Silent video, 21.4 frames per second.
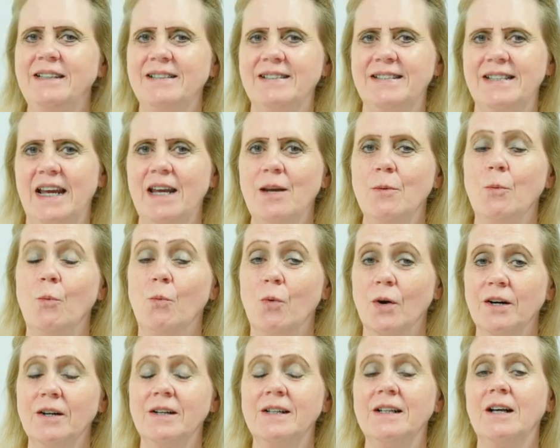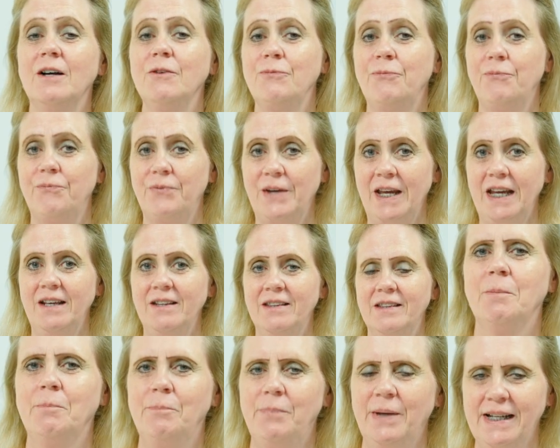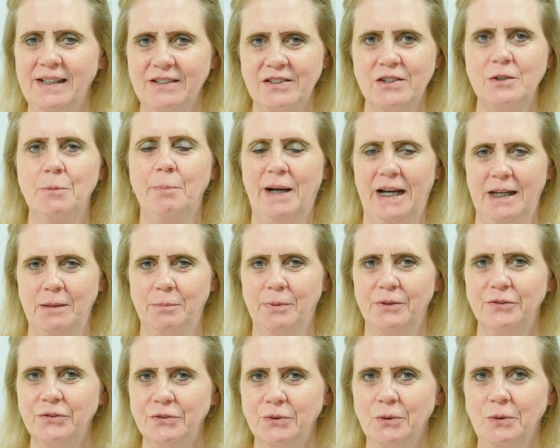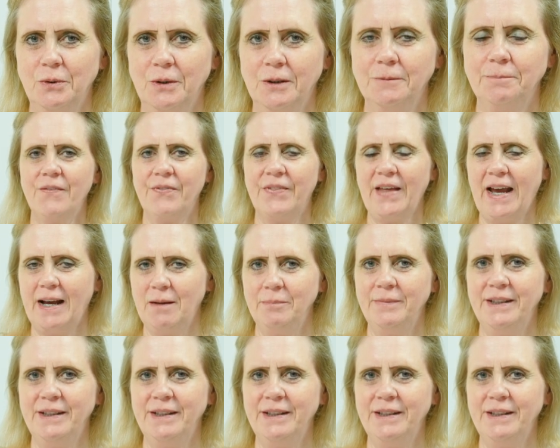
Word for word: is a word of faith based Bible school. That